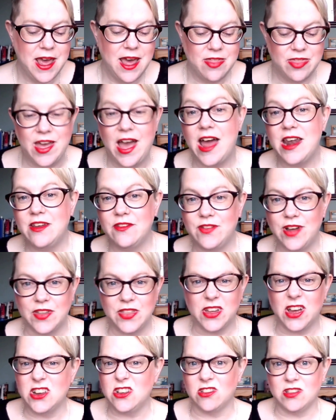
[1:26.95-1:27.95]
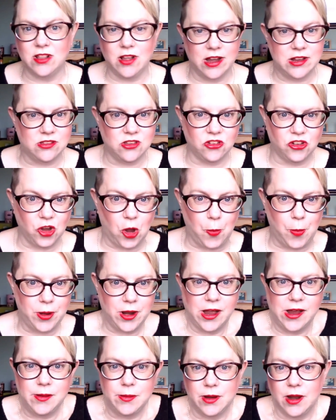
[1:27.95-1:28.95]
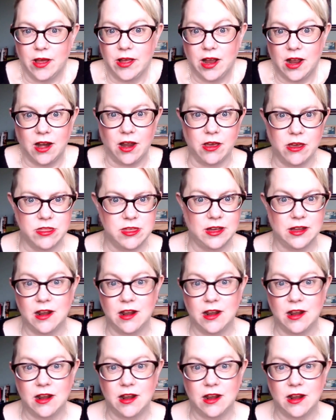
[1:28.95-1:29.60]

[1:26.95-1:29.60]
That and the fact that I just like to shop and I like clothing,